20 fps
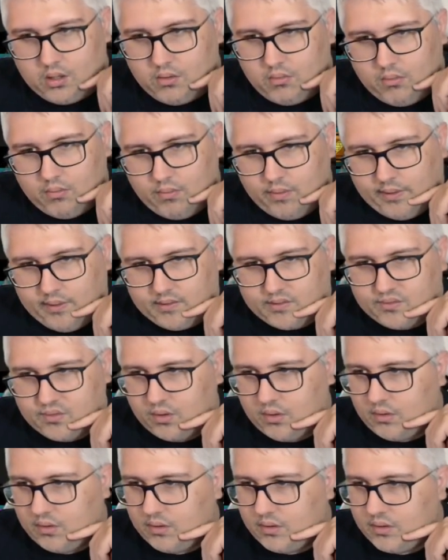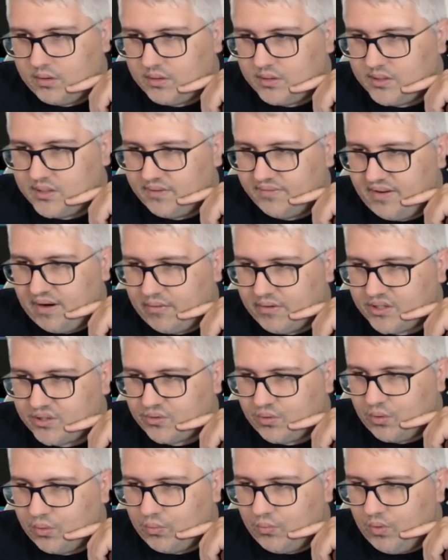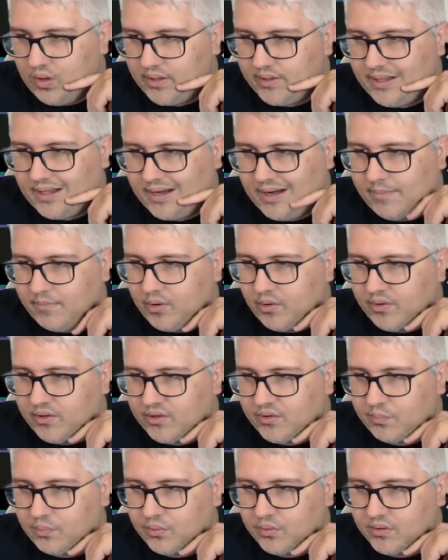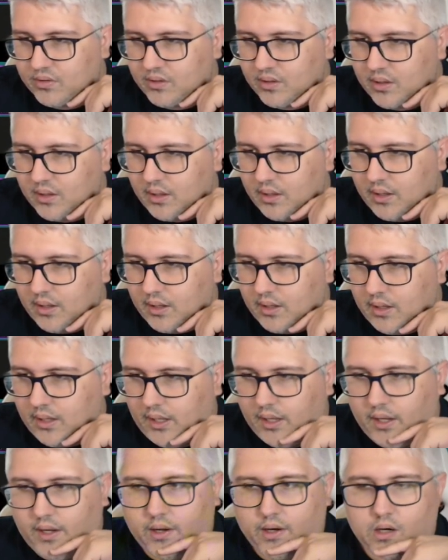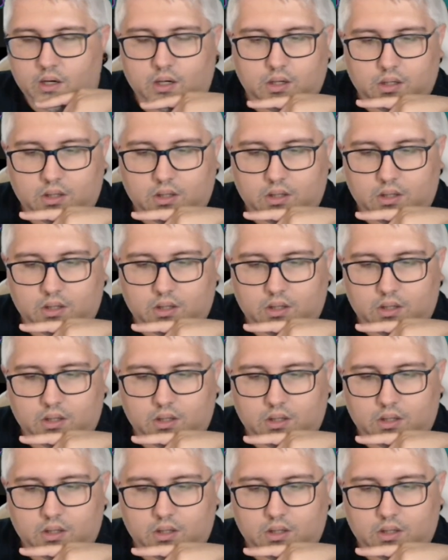It's a very strong one that I'm going to put here.